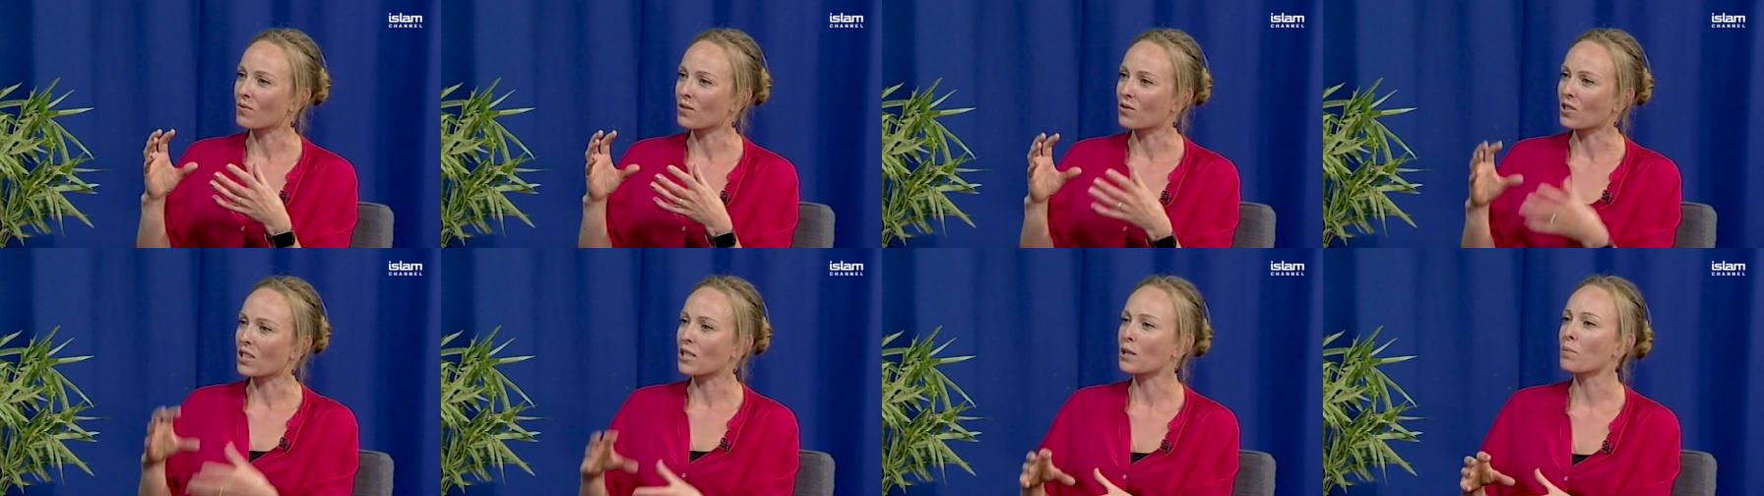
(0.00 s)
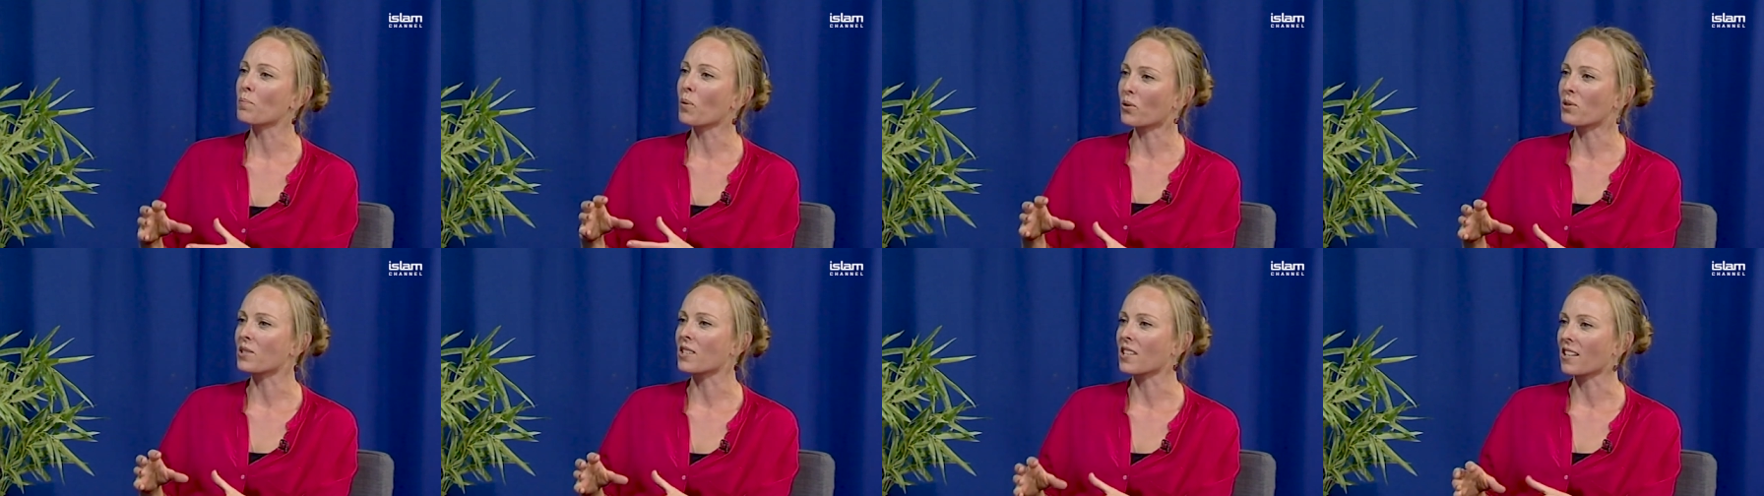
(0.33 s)

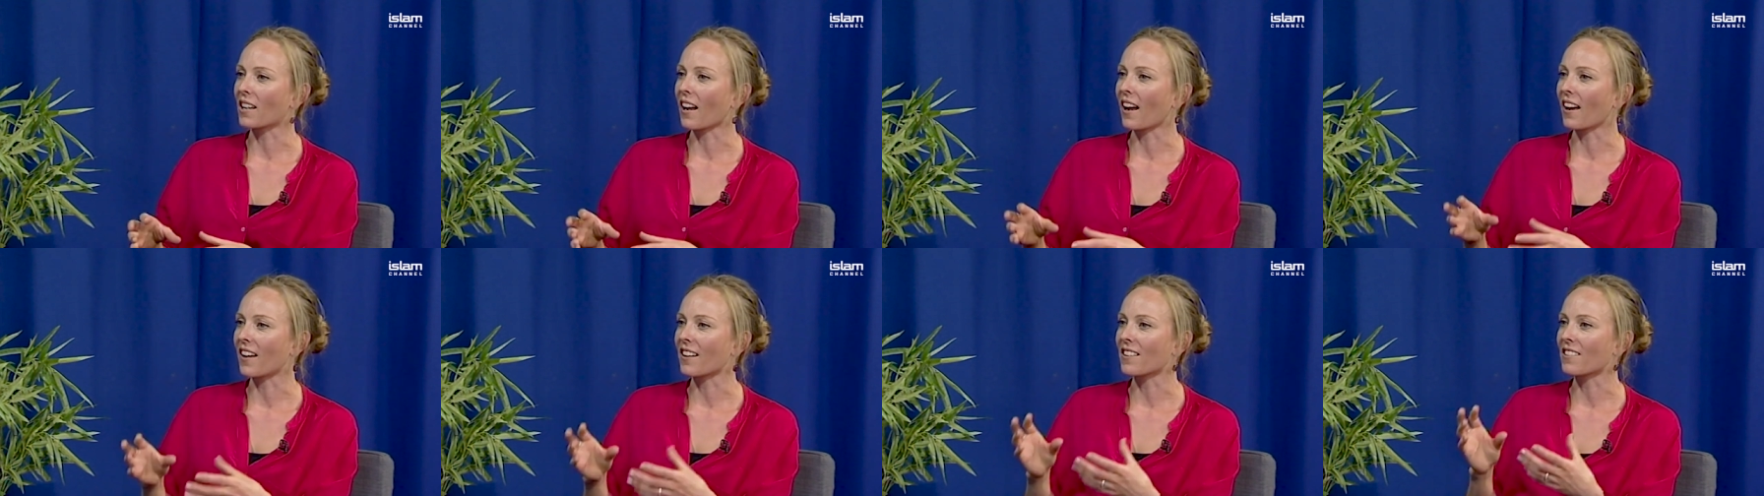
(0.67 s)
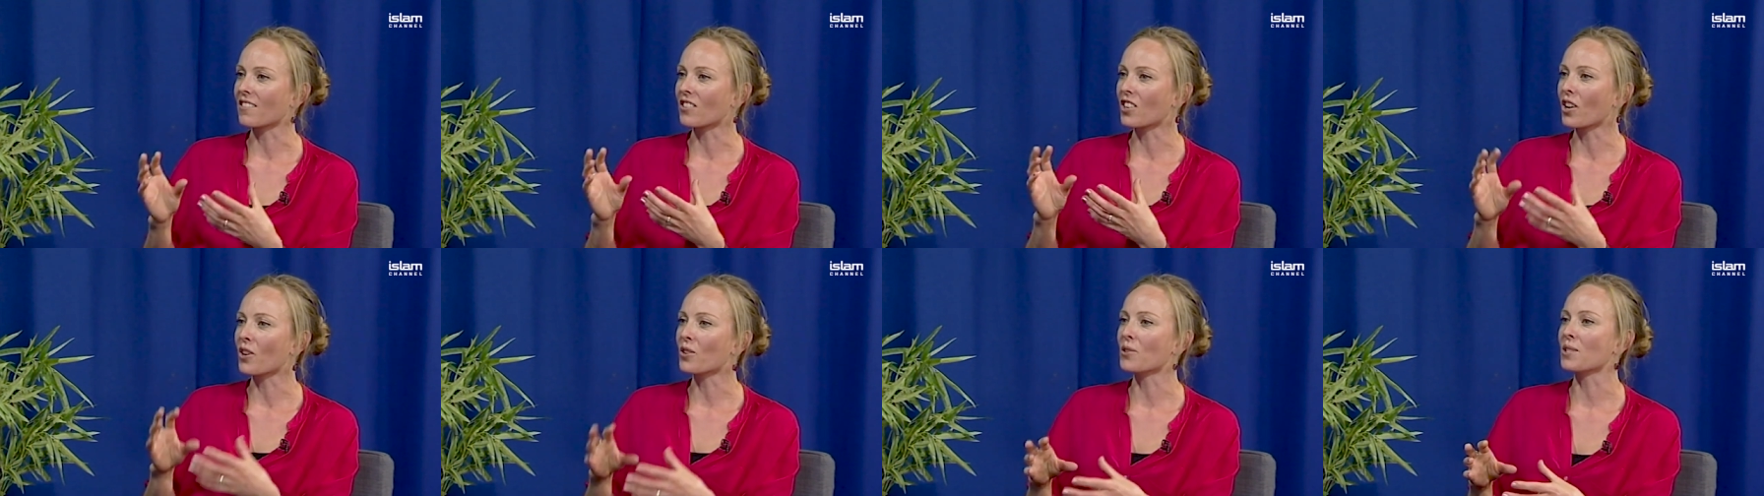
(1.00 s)
respond to that
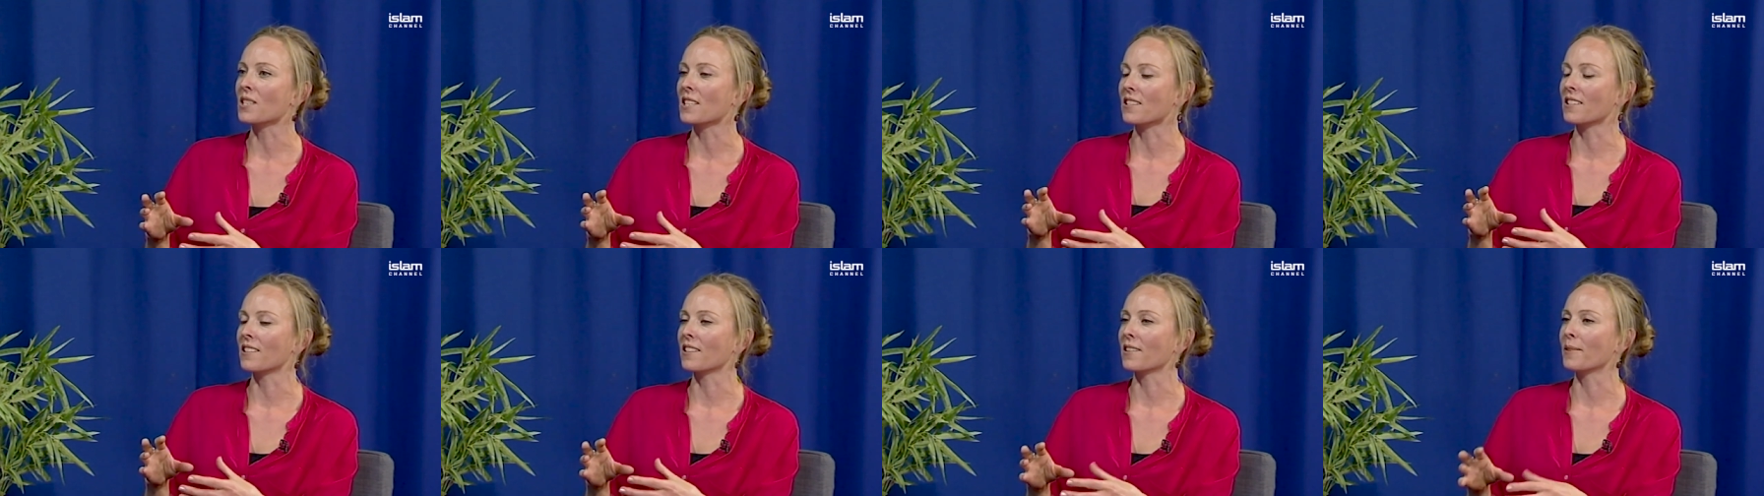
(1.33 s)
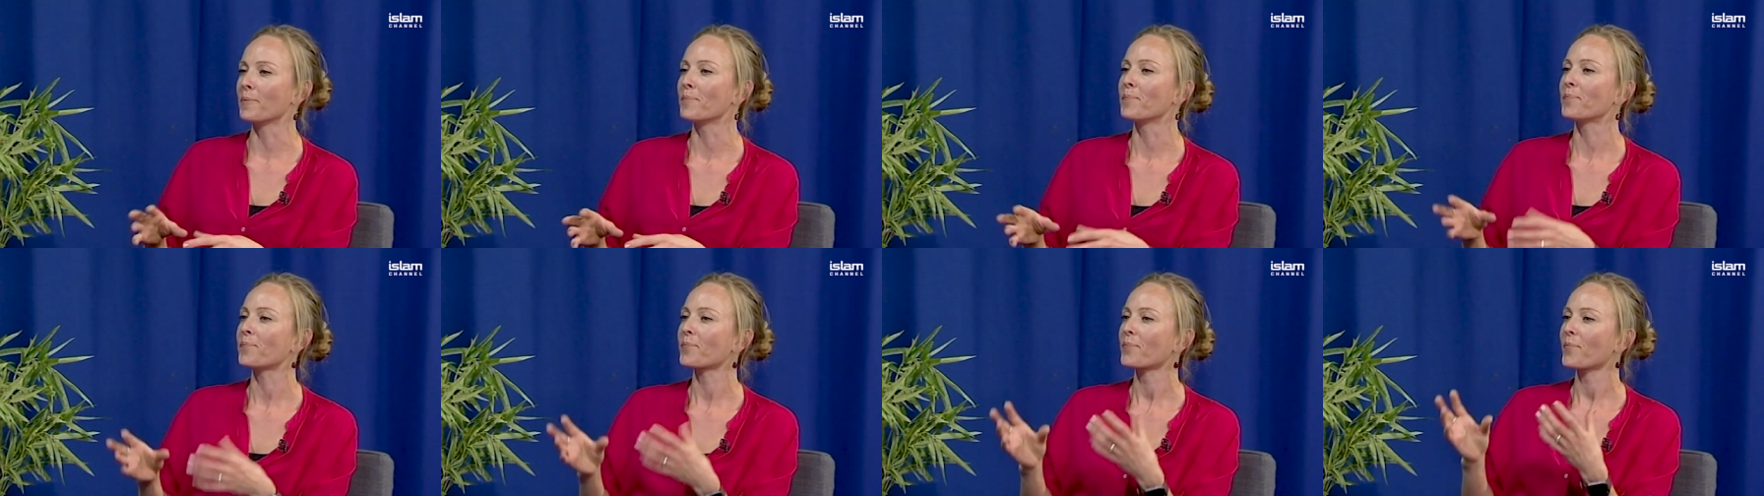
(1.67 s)
and notice
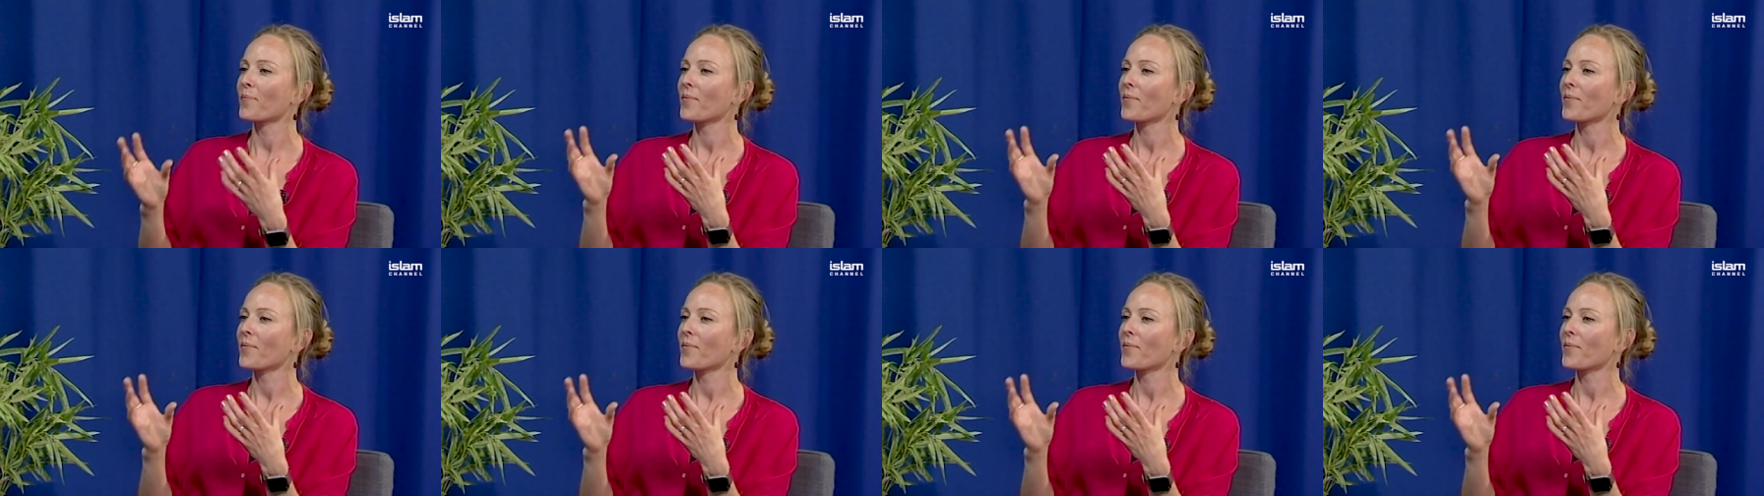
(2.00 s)
it